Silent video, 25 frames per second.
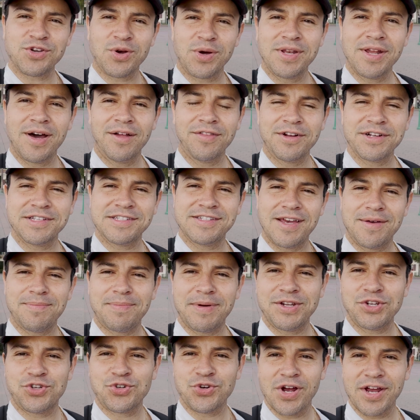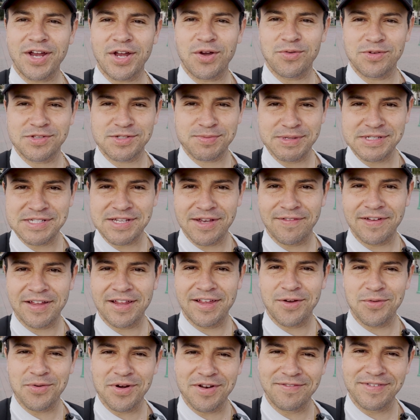another tip and trick,
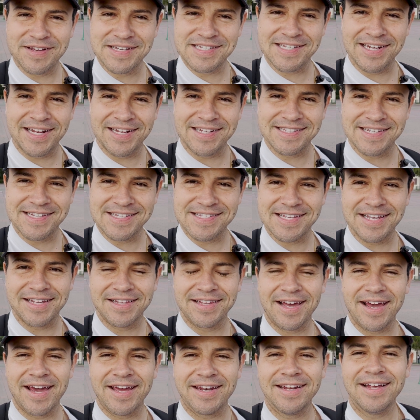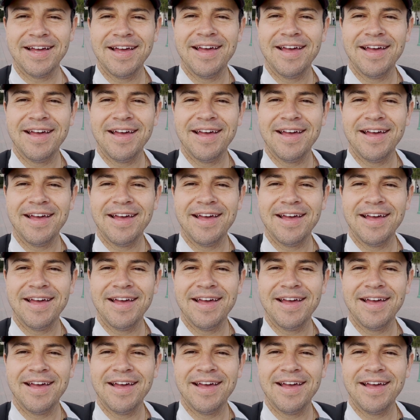specifically when visiting Disneyland,